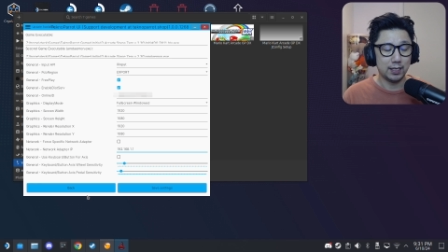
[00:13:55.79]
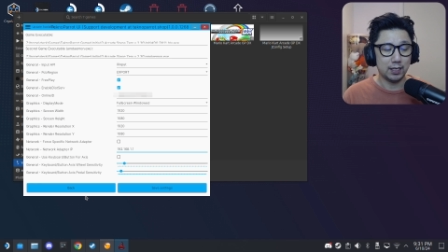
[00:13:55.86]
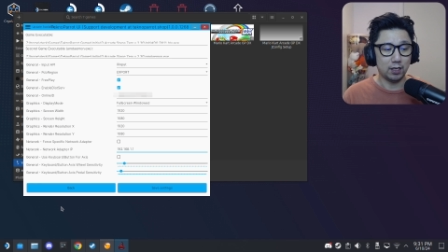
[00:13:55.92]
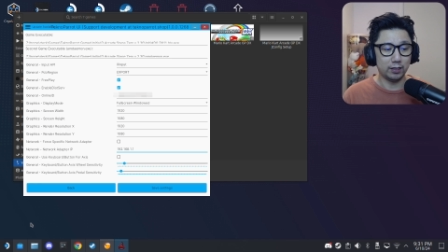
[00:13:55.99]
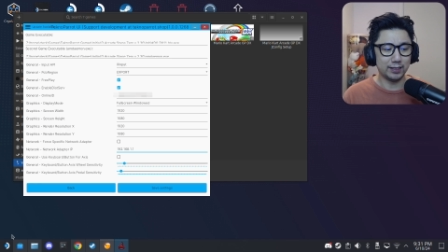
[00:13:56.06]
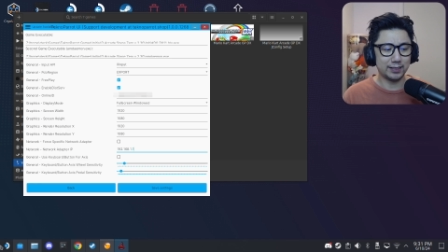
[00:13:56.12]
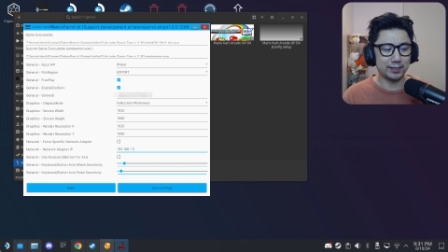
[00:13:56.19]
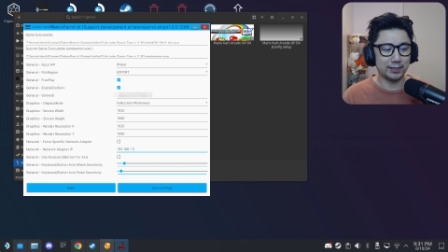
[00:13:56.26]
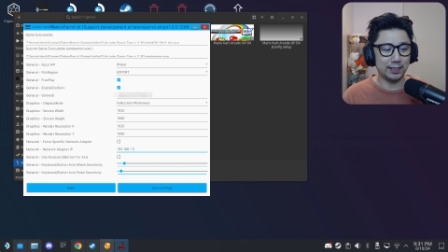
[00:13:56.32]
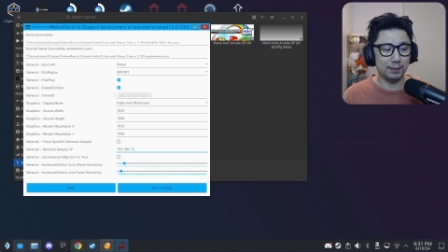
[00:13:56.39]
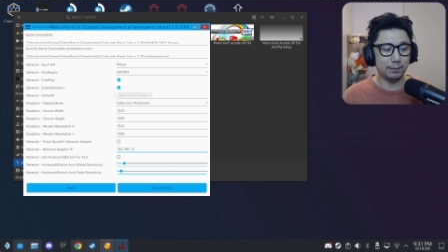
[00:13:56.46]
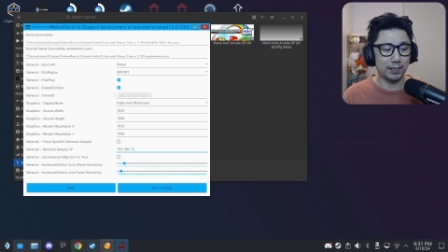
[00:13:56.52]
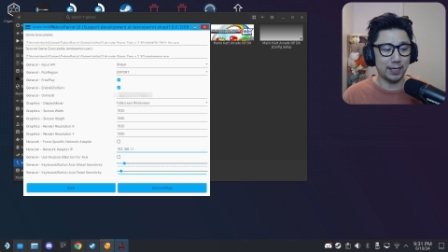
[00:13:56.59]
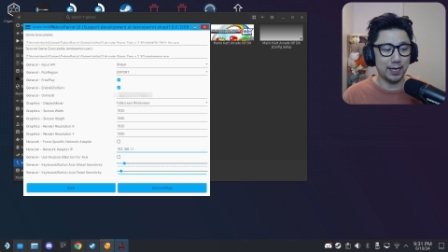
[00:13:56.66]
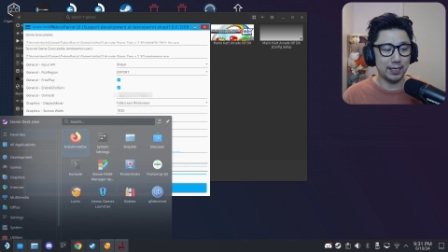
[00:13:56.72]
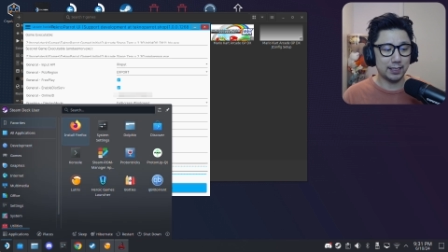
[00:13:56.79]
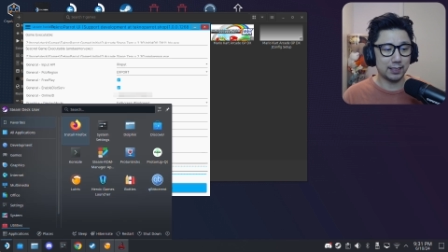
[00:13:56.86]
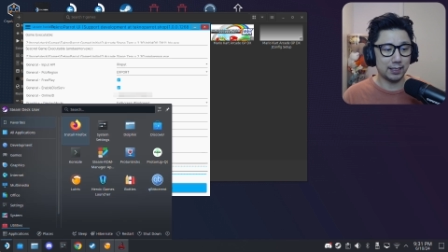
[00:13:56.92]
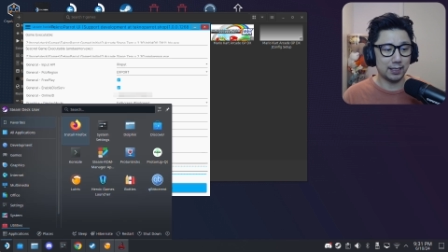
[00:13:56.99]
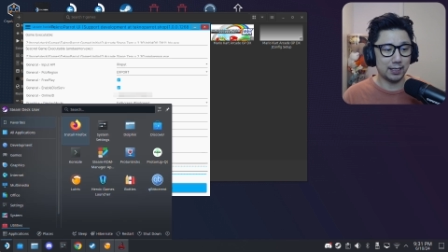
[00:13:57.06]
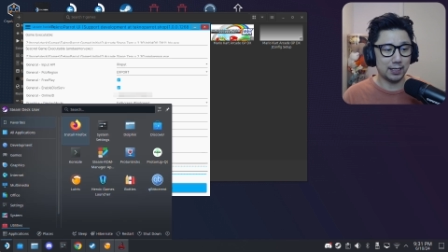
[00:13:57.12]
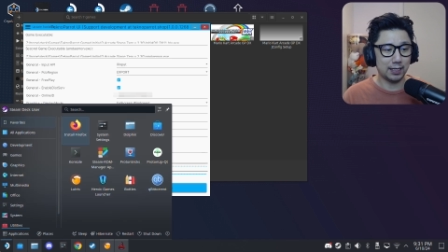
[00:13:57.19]
On the Steam Deck,
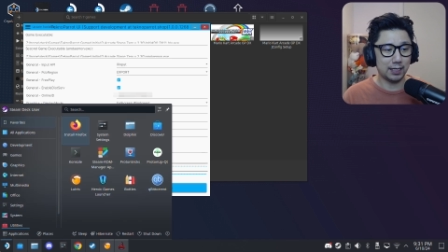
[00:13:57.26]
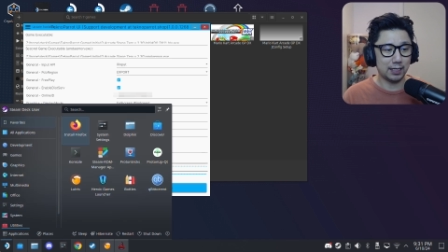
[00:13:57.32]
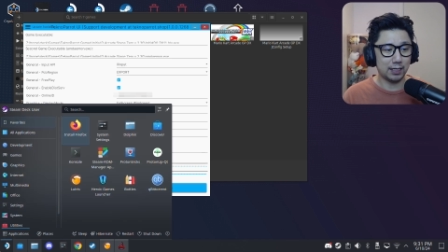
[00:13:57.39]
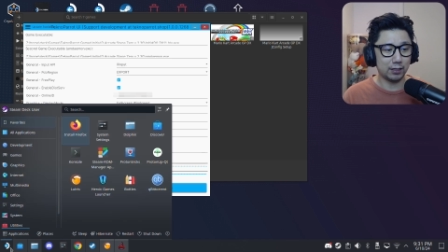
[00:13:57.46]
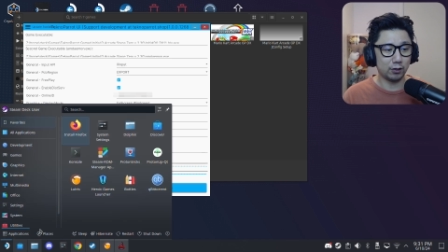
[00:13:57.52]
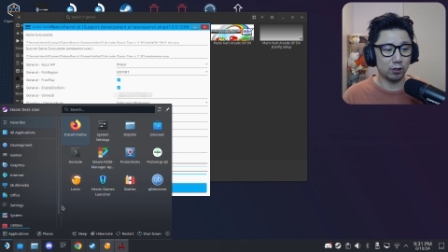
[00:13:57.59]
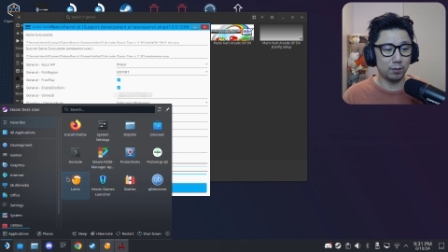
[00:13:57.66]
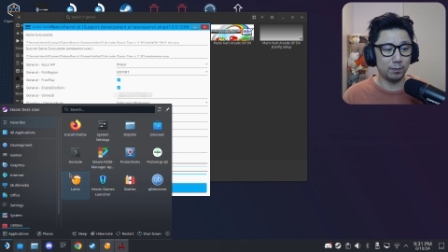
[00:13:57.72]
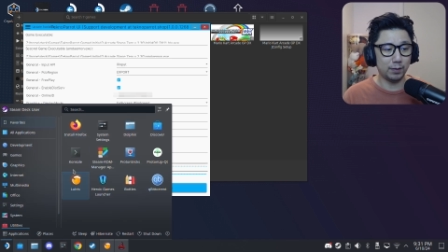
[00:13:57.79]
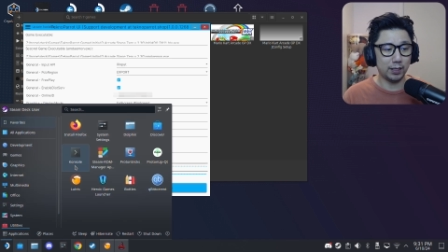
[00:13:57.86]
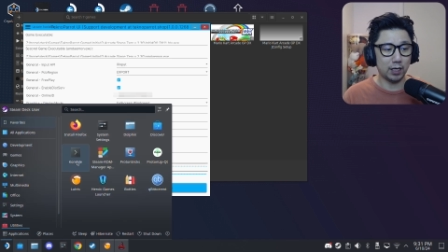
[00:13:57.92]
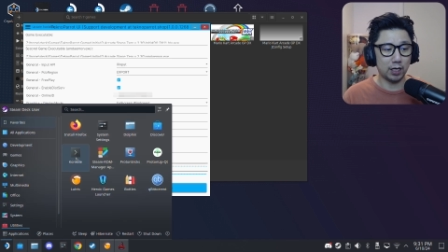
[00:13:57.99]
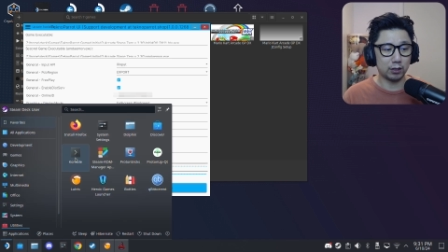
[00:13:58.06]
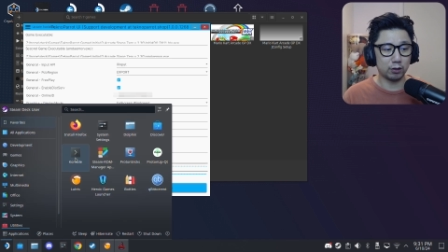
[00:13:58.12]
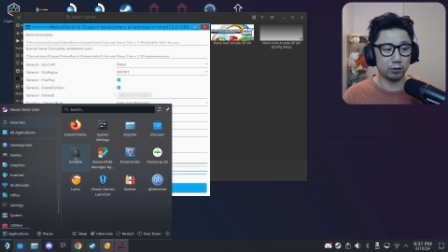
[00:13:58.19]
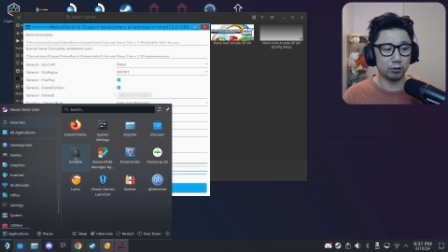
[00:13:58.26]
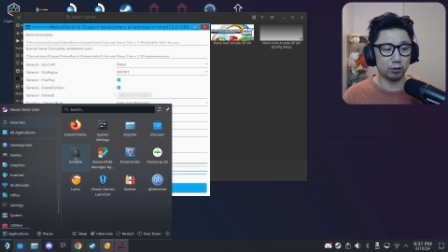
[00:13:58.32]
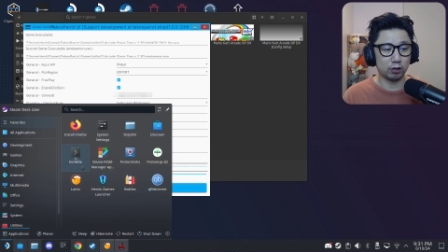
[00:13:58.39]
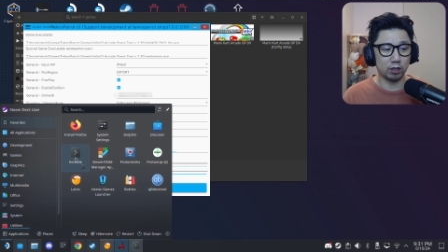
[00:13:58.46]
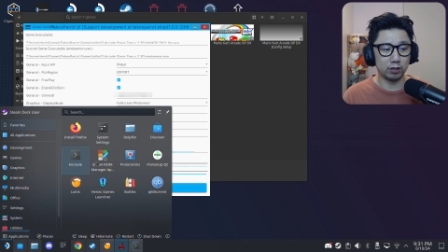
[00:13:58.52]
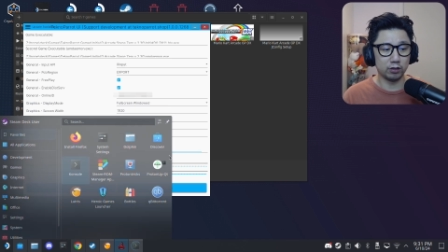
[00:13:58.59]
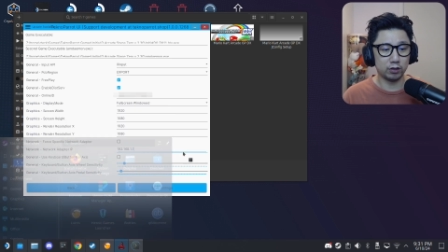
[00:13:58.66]
uh, normally I go to
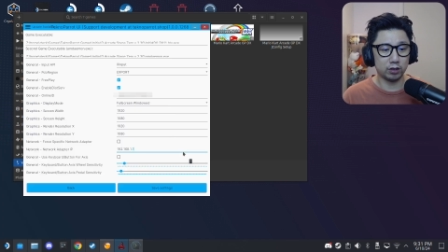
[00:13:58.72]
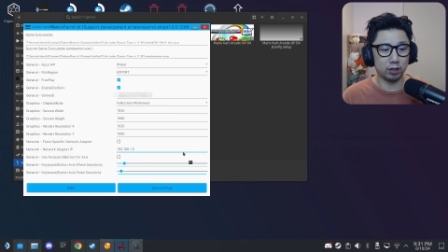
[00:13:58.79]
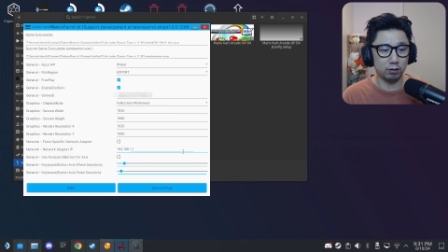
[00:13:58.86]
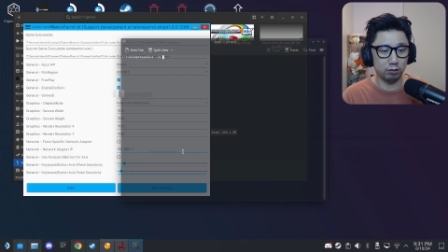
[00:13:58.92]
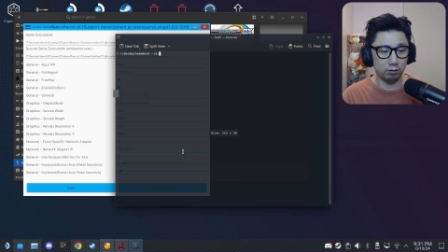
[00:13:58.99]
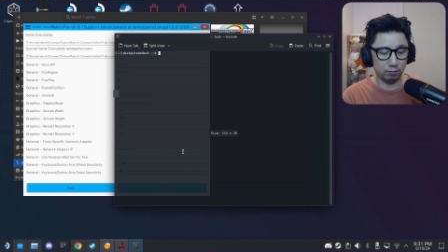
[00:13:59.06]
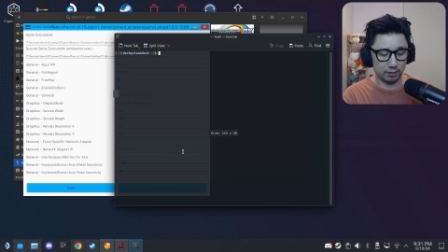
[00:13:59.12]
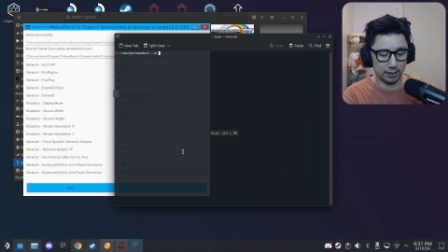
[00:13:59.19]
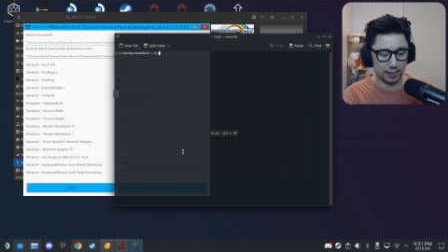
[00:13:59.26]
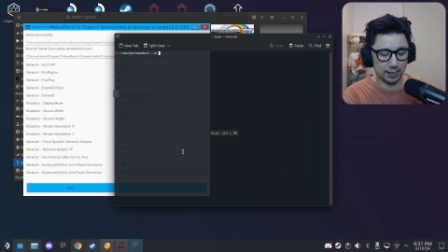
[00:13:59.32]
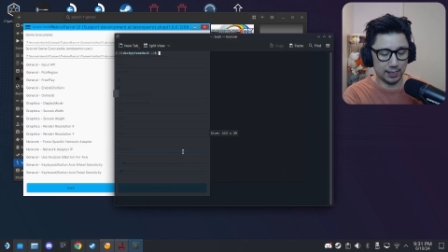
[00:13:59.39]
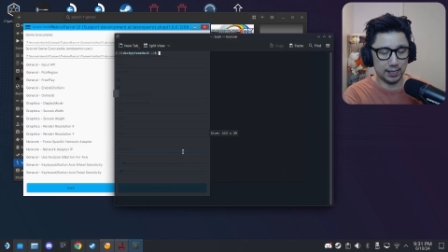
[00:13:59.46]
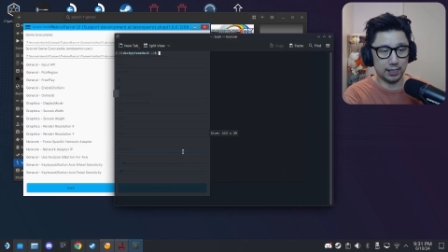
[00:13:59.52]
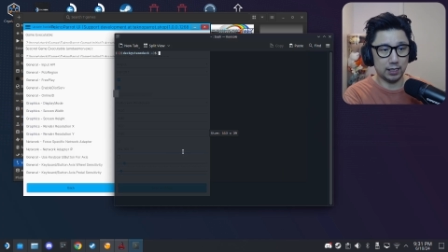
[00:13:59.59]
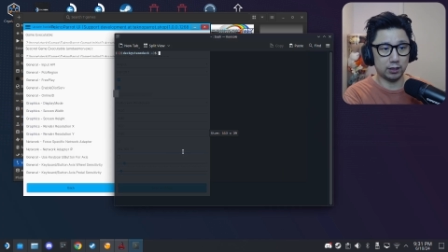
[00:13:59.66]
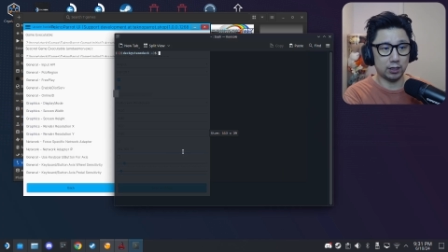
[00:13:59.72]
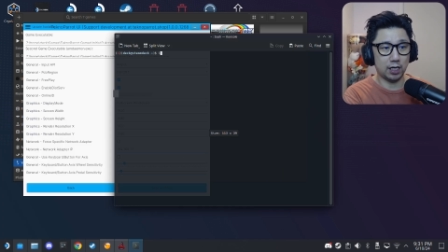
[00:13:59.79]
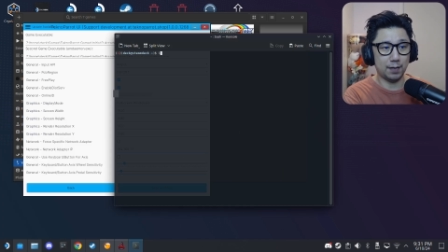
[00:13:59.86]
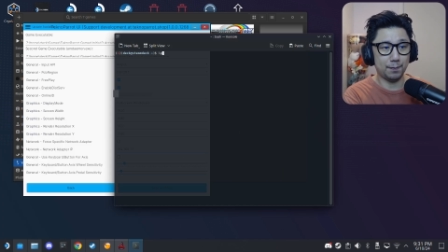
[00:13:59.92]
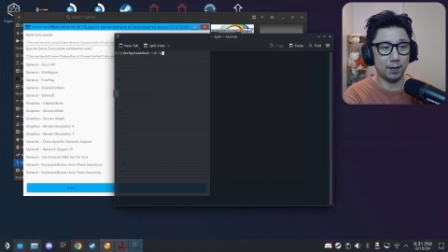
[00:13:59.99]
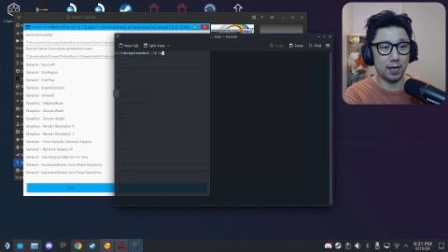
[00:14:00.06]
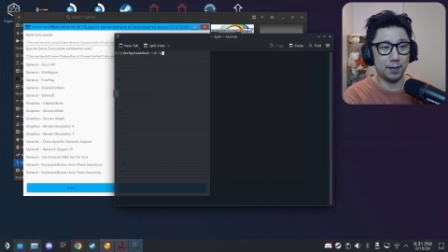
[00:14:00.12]
console and I
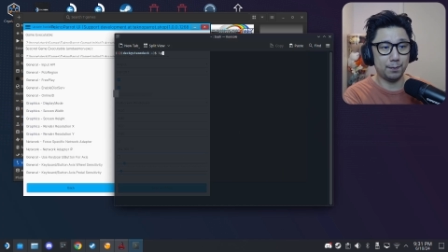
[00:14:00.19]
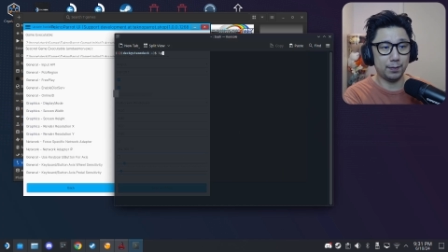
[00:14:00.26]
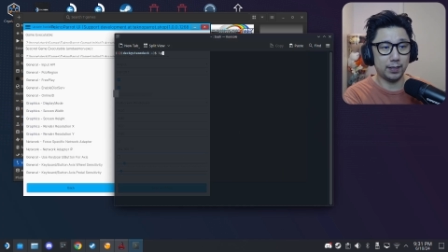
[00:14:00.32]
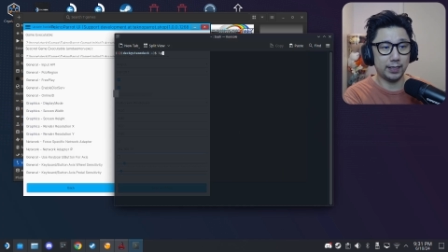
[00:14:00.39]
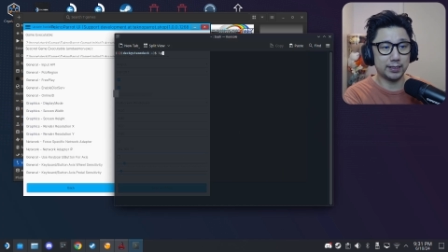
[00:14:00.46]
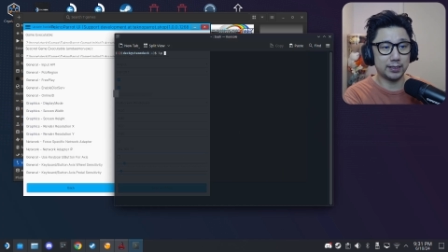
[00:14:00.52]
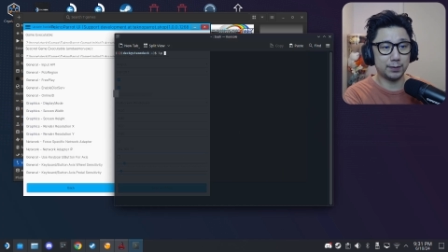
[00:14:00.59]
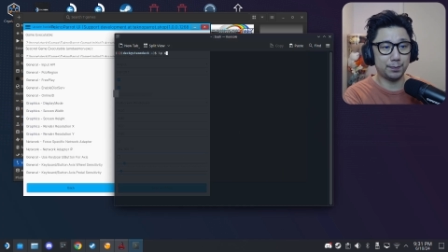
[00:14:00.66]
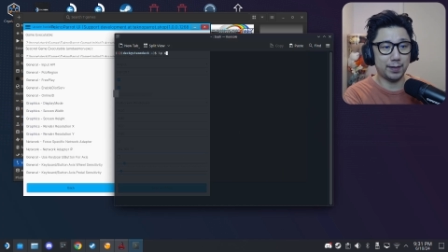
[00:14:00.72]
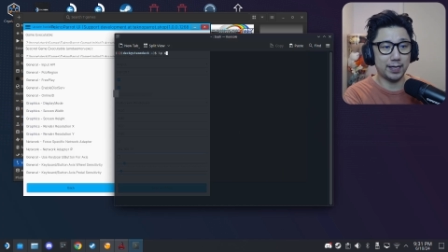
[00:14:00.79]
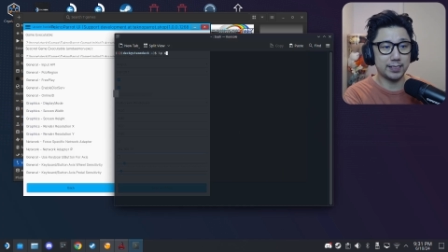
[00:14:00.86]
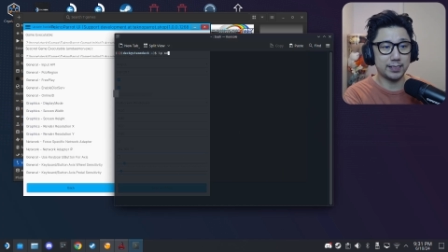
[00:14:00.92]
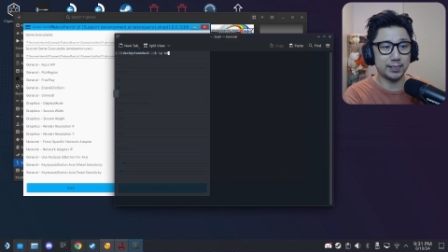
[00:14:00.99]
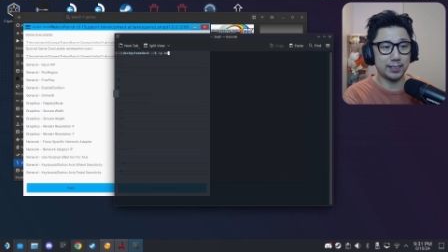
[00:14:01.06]
type IP space